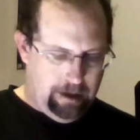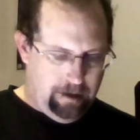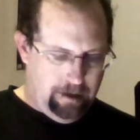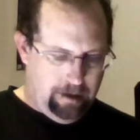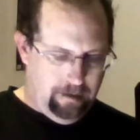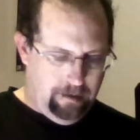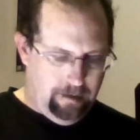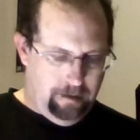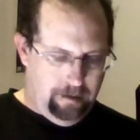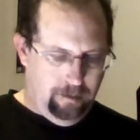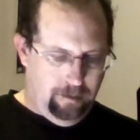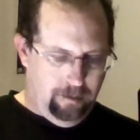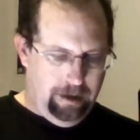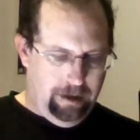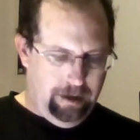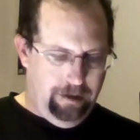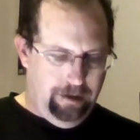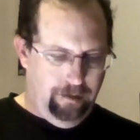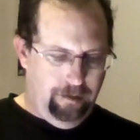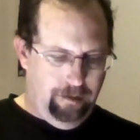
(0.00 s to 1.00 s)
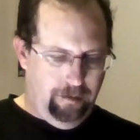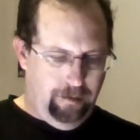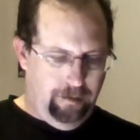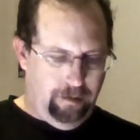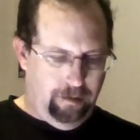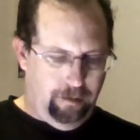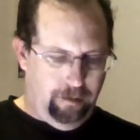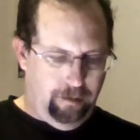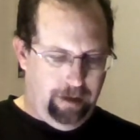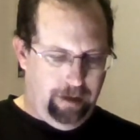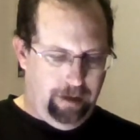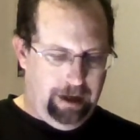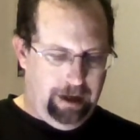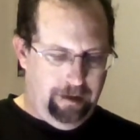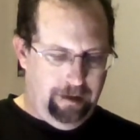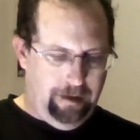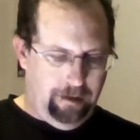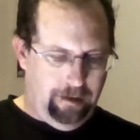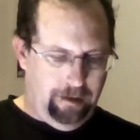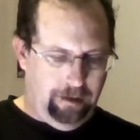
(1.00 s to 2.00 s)
1, 2, 3.
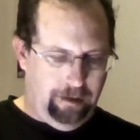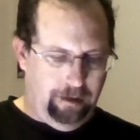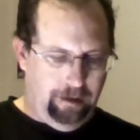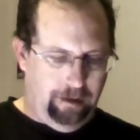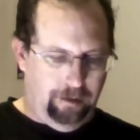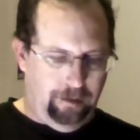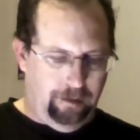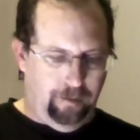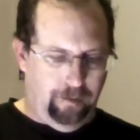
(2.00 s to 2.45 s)
Let's see, it's